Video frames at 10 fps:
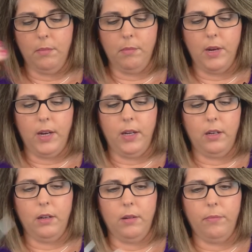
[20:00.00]
my
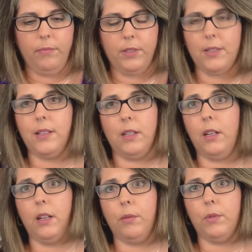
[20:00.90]
the size I
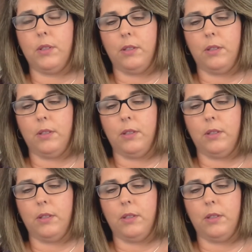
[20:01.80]
needed